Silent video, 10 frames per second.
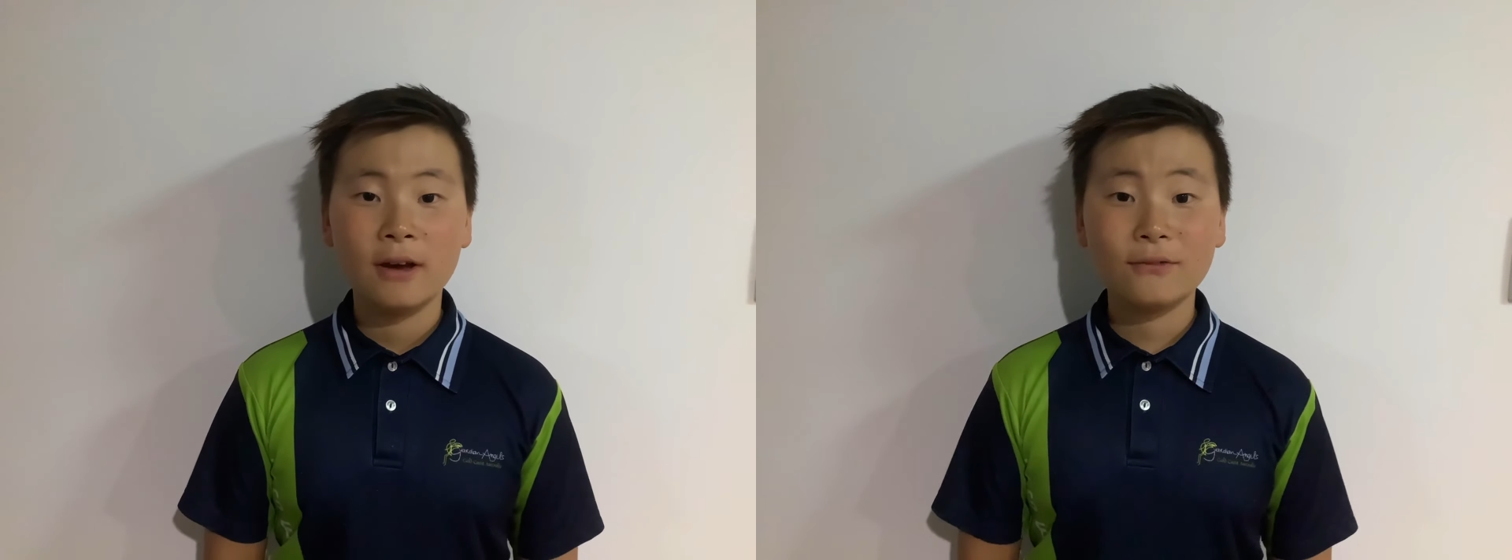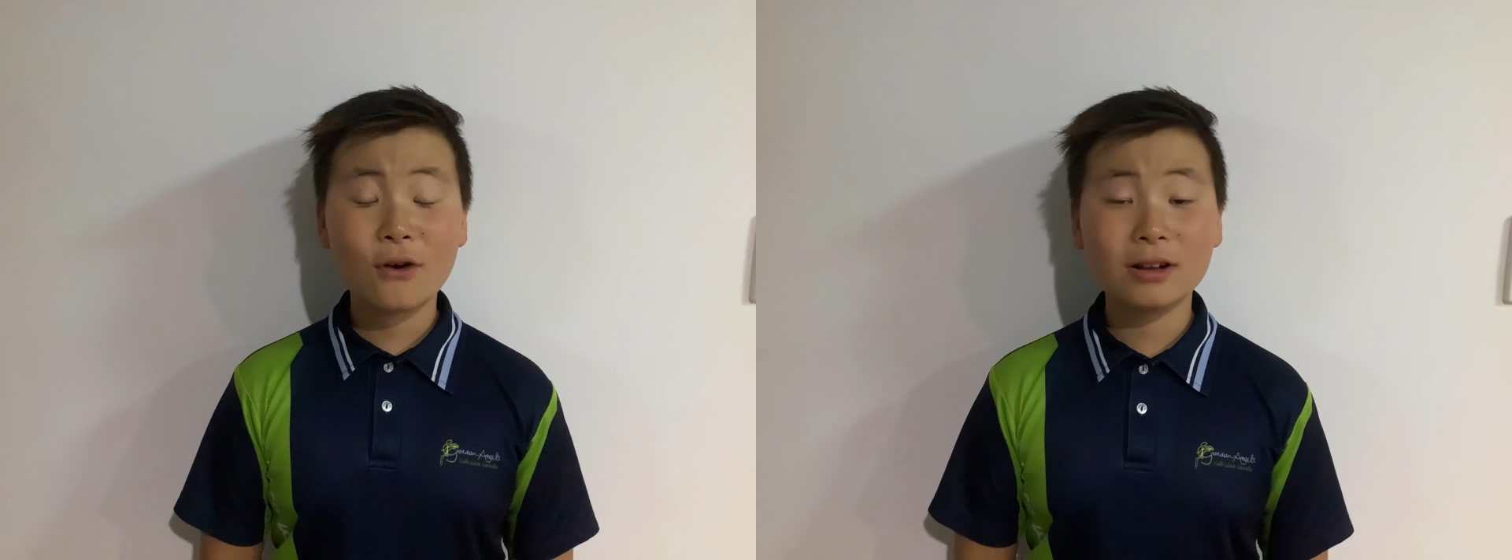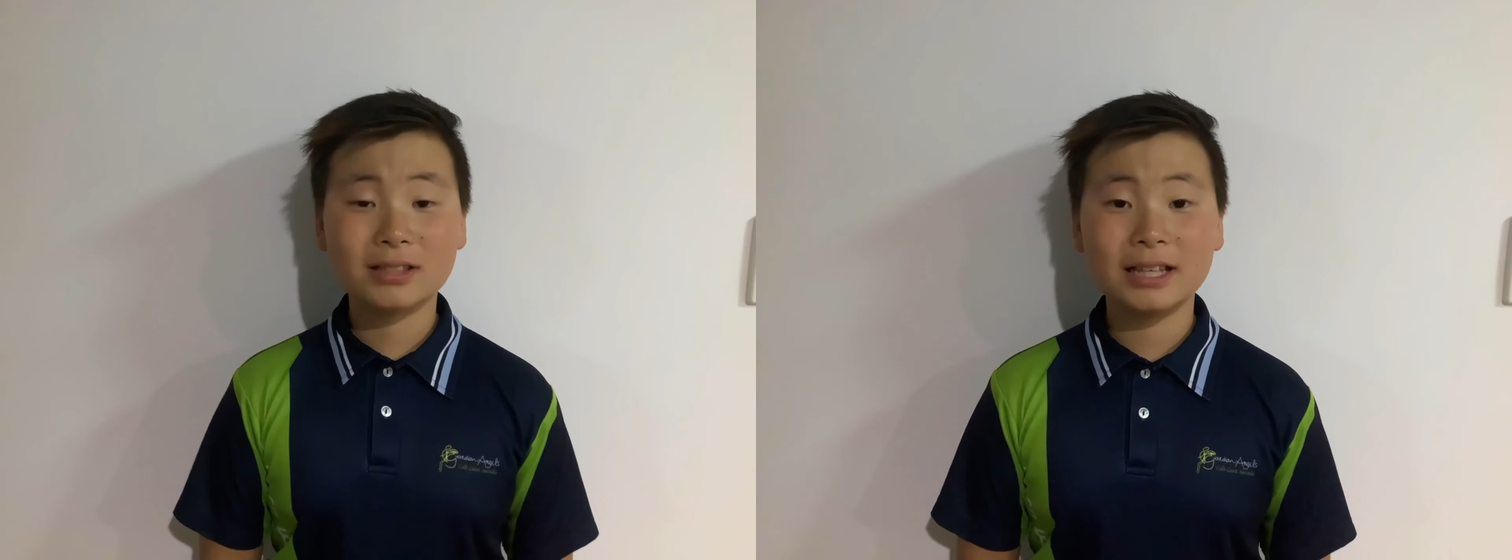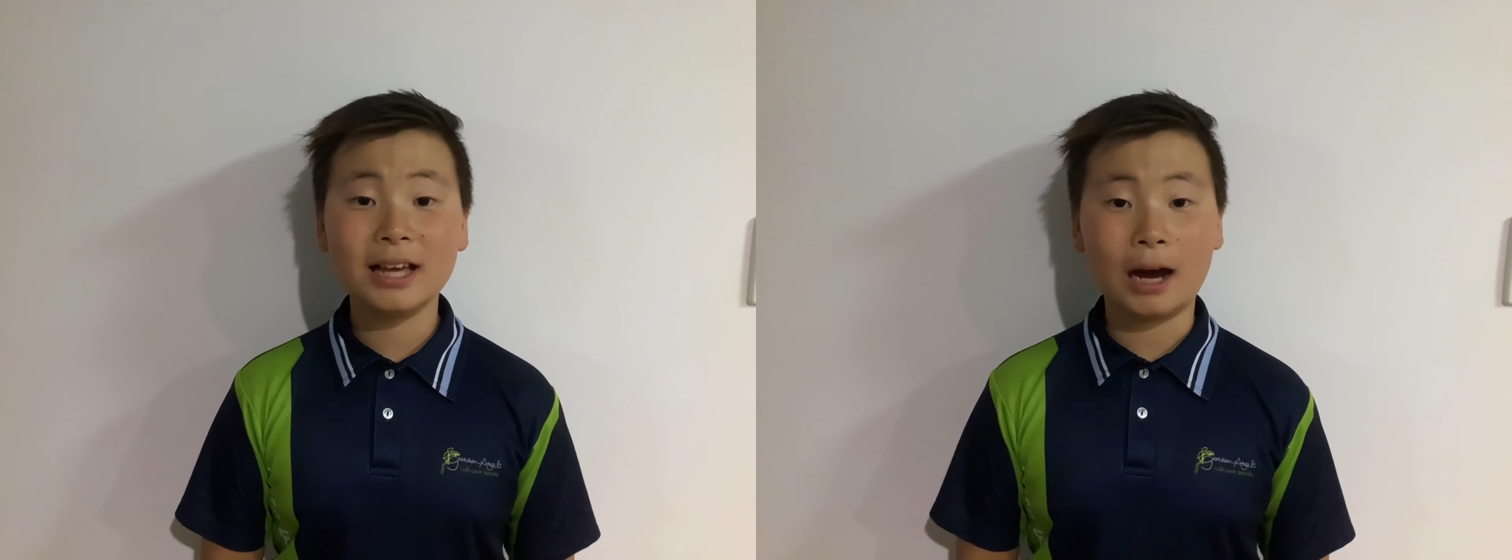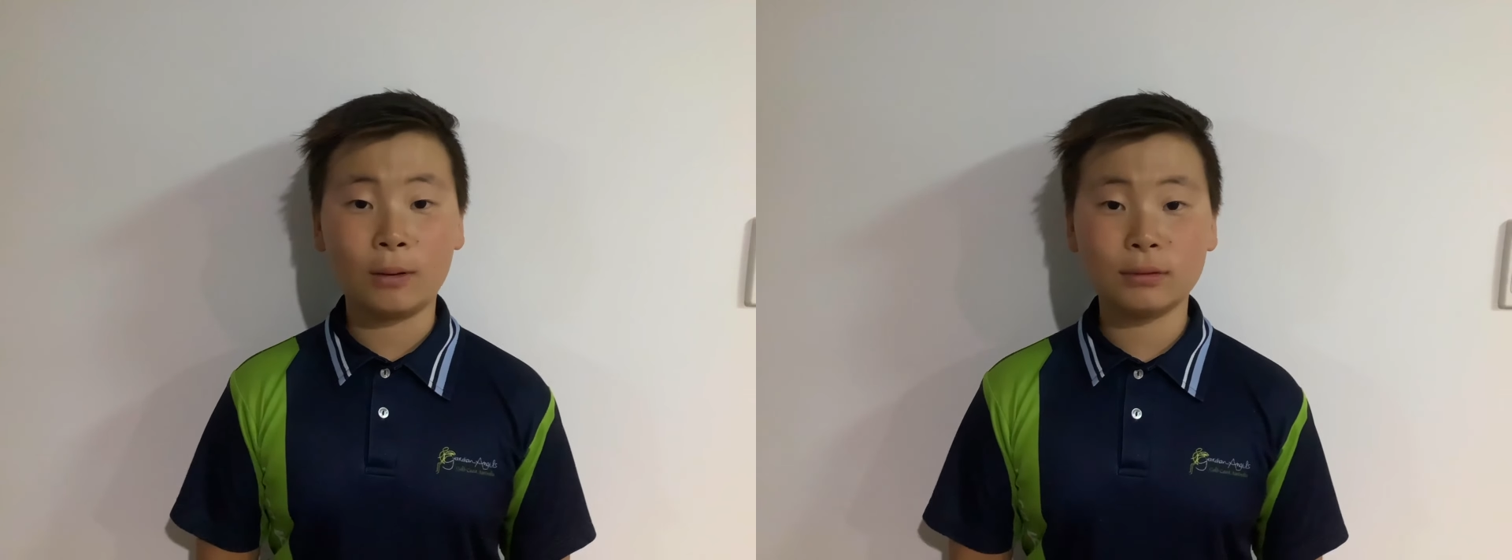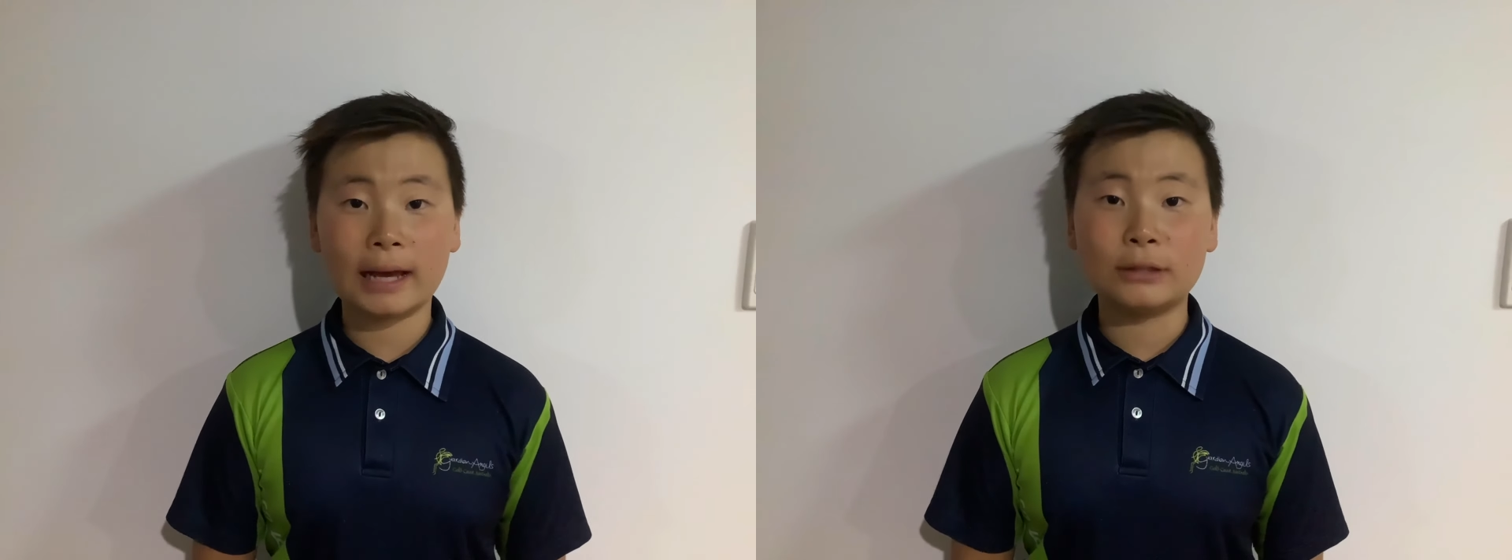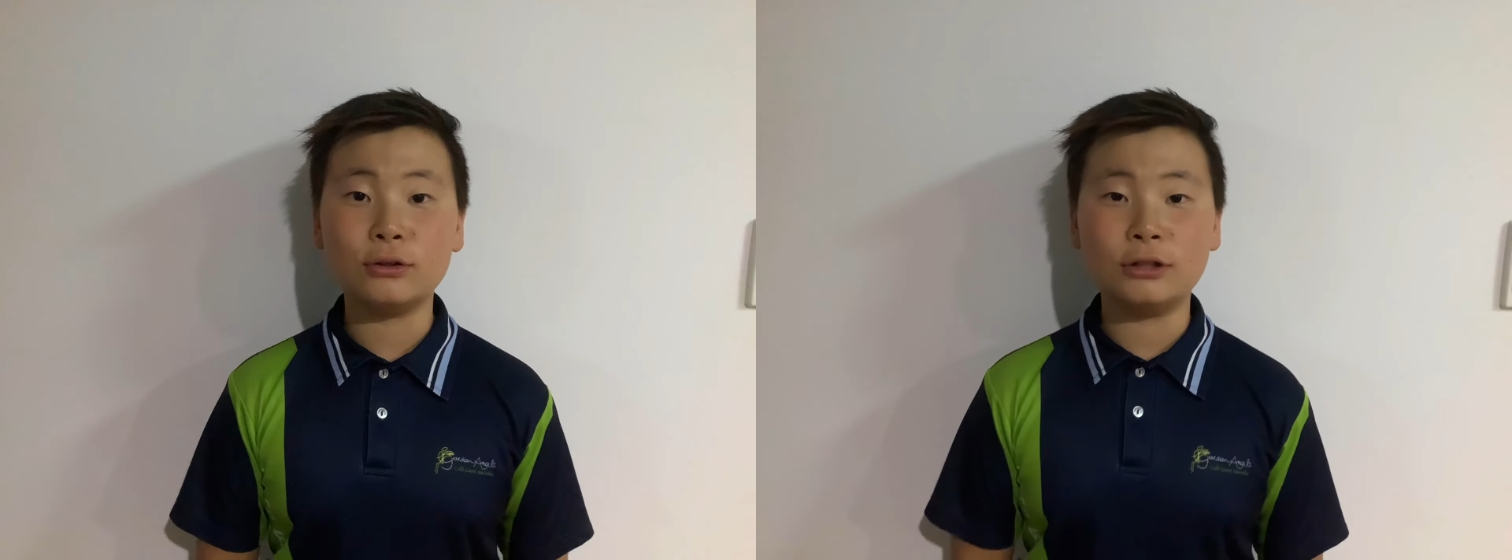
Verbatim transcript: Firstly, I would like to